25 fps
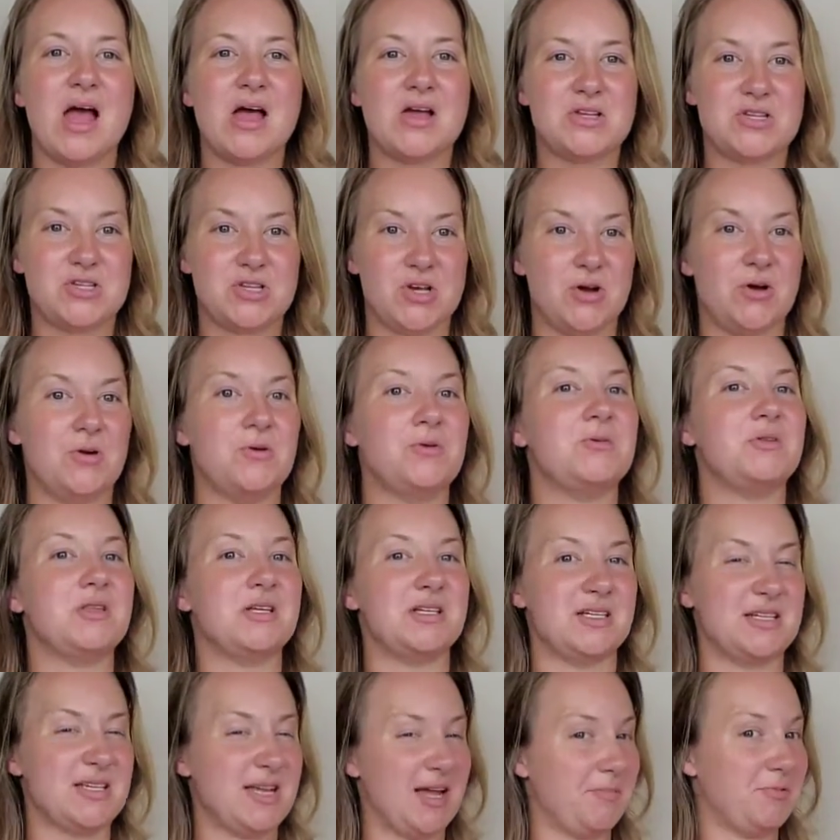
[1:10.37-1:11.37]
So the
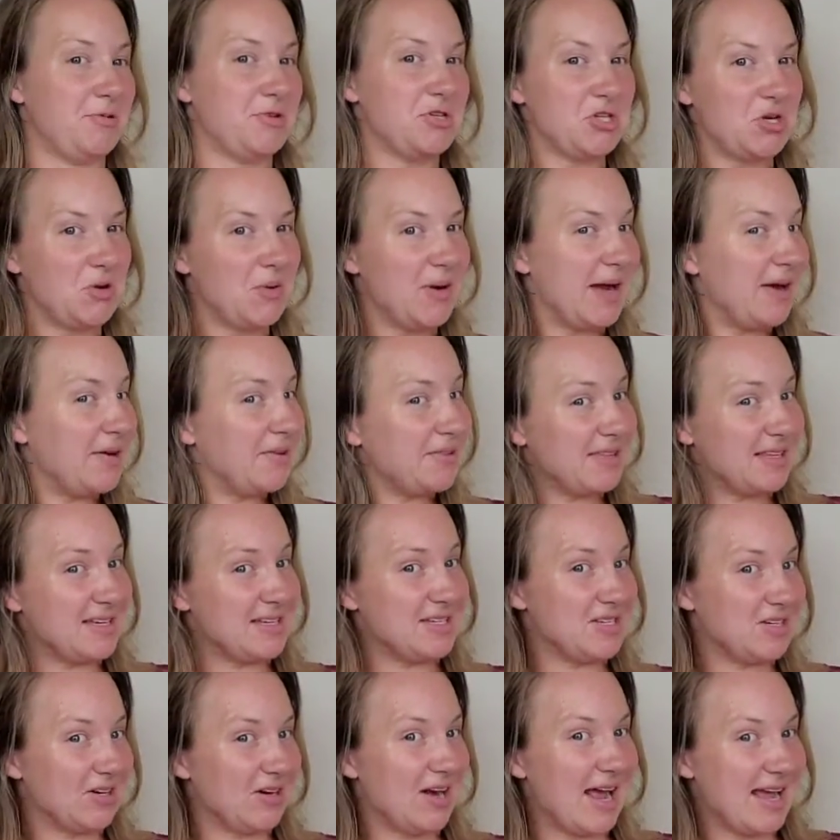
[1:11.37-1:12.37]
disciples go out. They
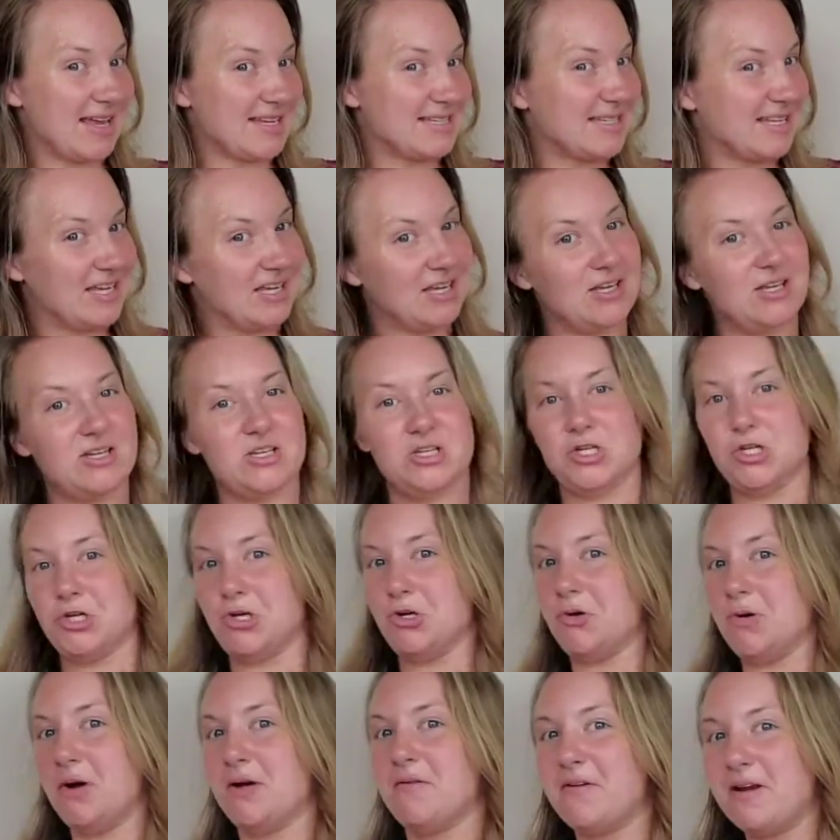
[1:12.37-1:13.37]
start asking, do
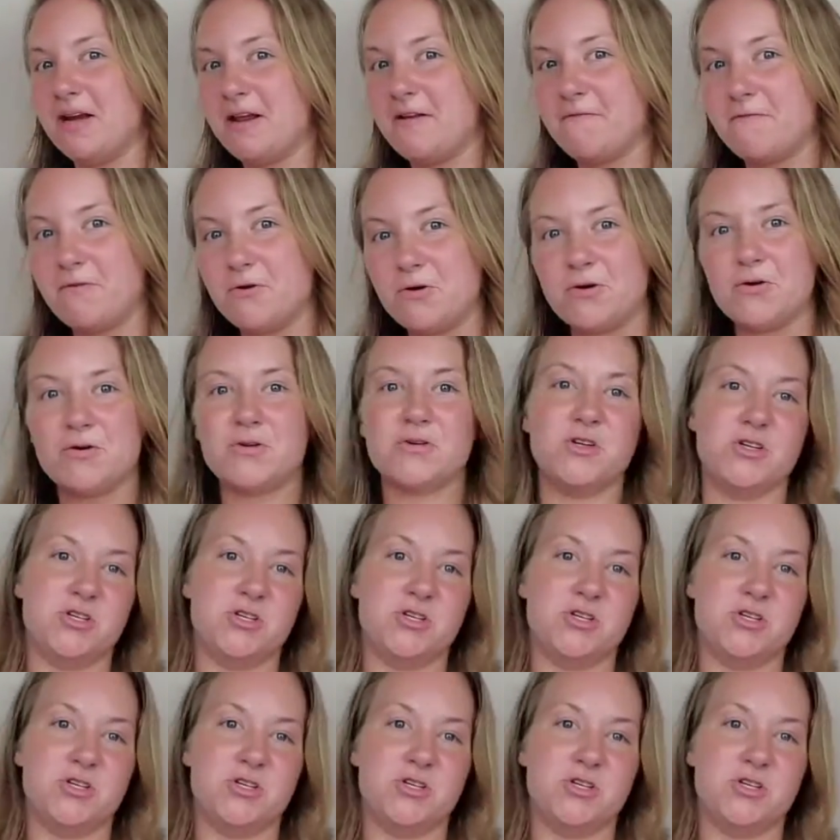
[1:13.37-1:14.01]
you have any food?